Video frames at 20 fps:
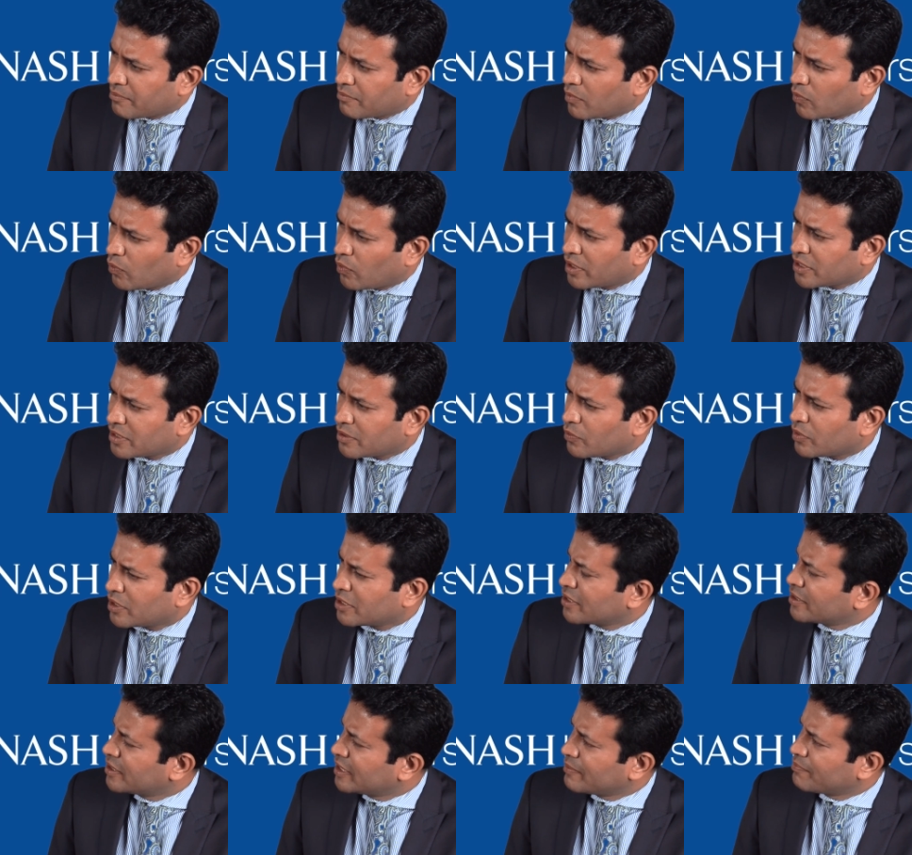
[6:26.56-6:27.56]
What
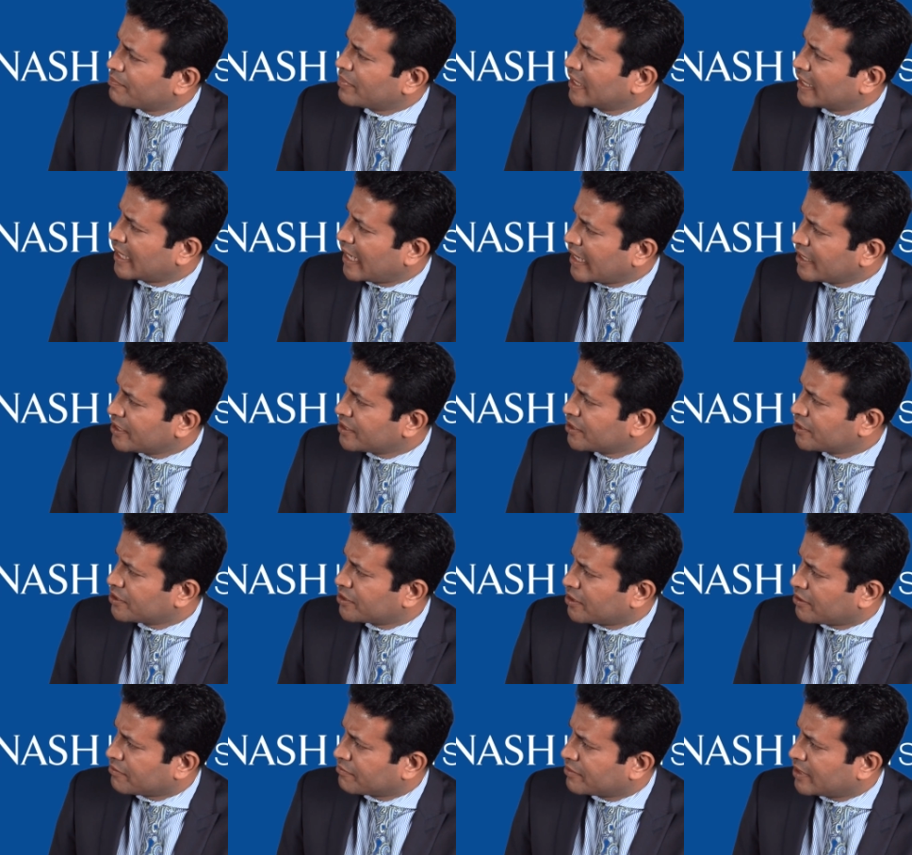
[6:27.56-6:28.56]
are the implications
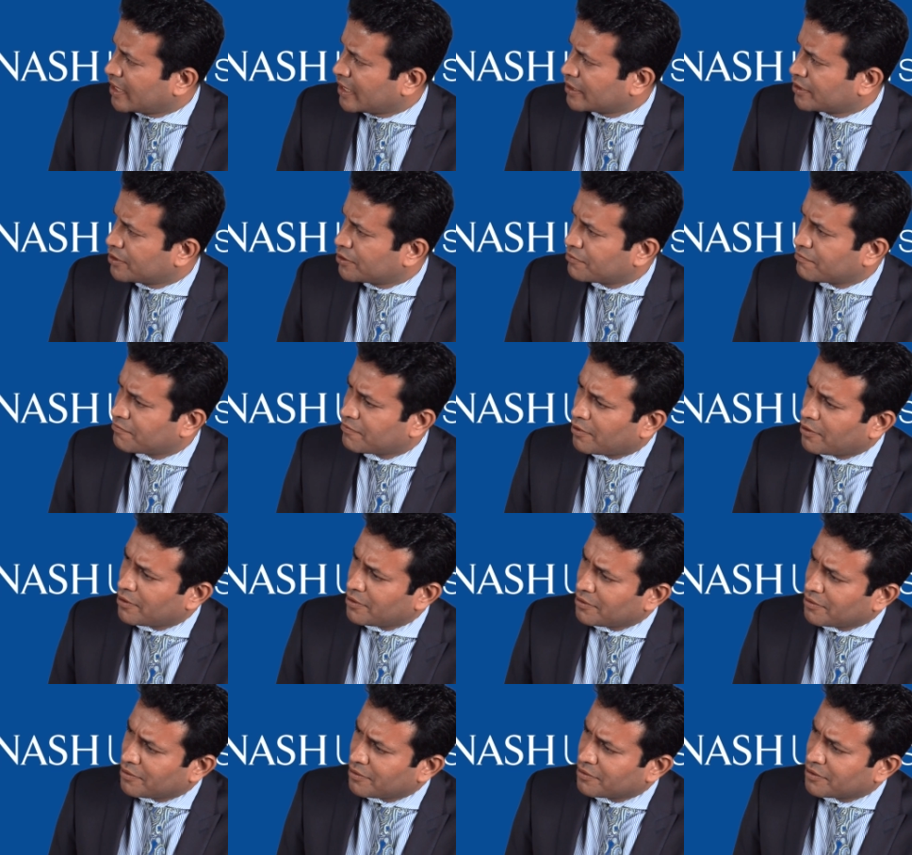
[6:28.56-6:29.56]
of that
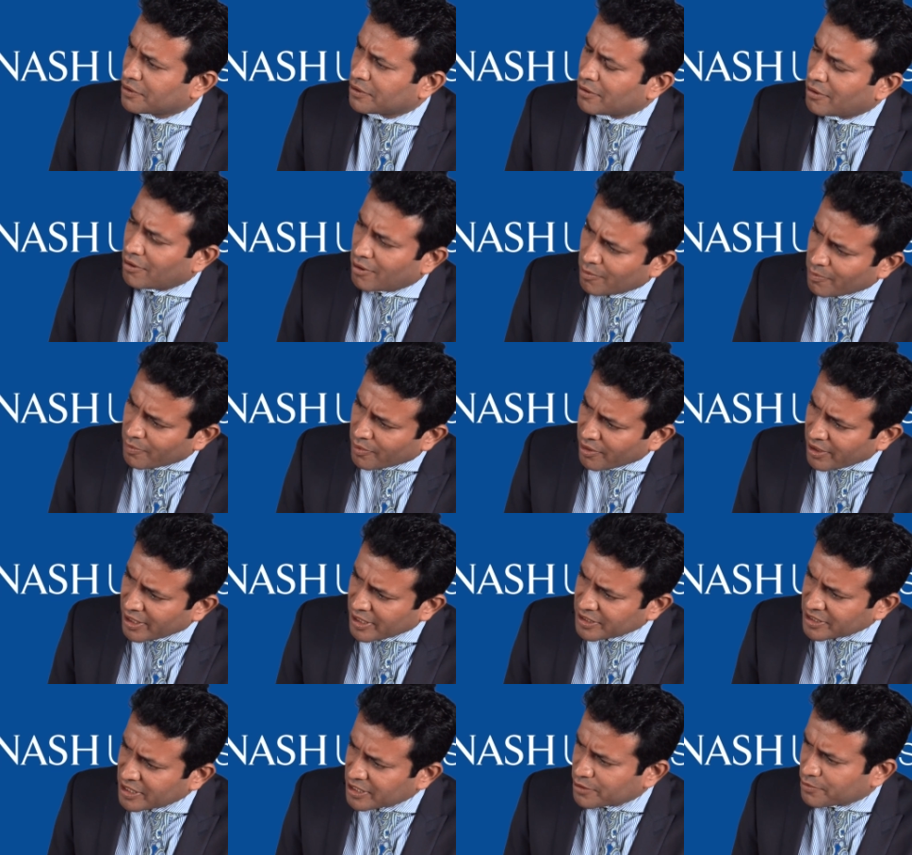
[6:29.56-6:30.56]
for the
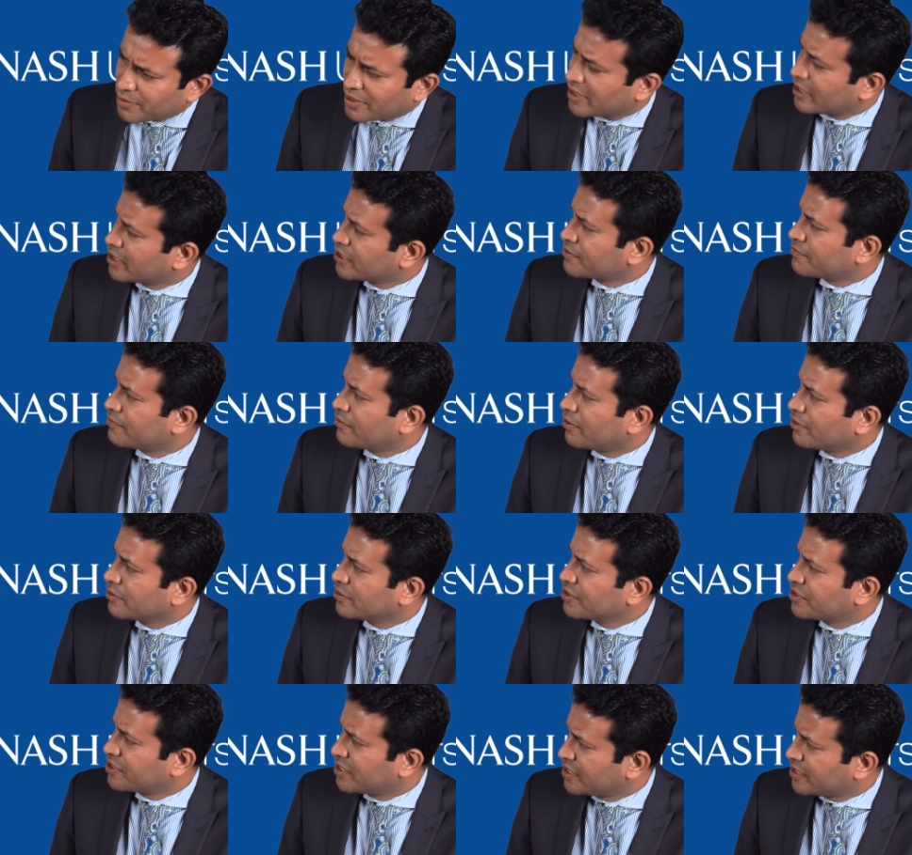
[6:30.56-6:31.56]
corporates as well as for the
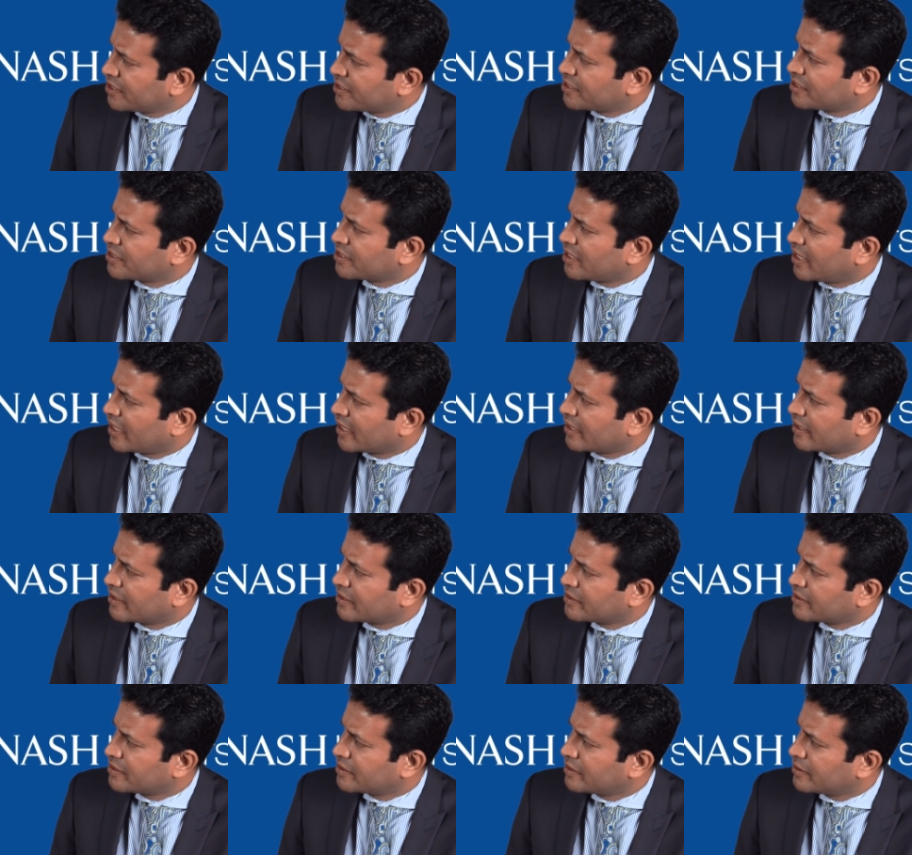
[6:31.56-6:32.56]
citizens like
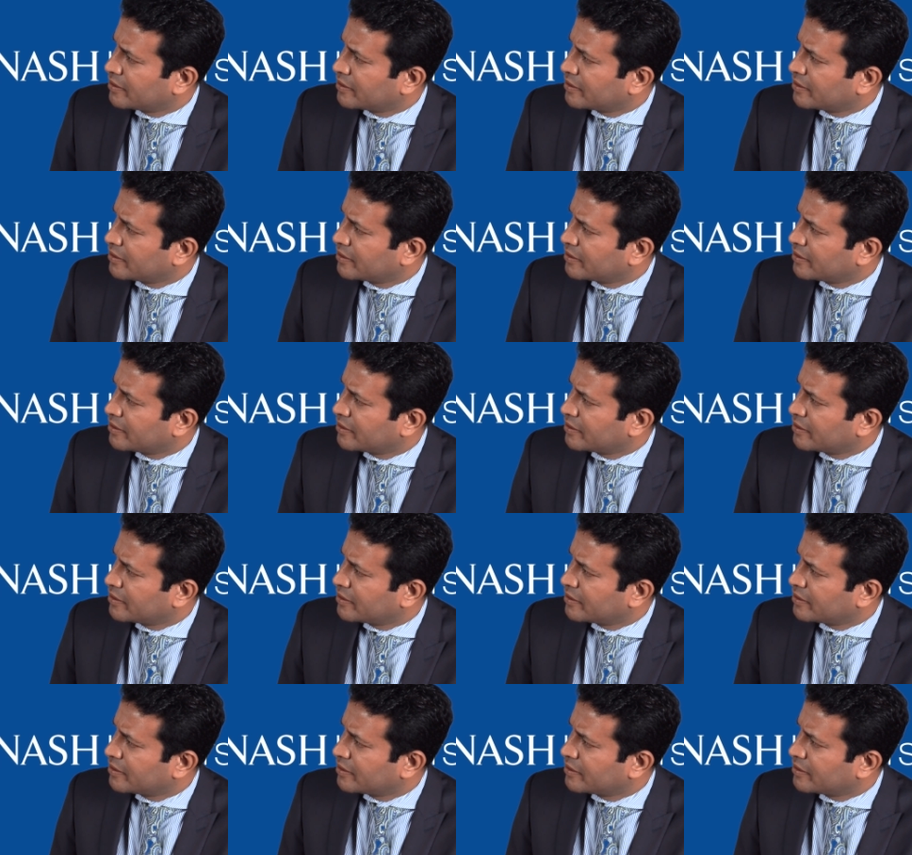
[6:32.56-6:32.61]
us?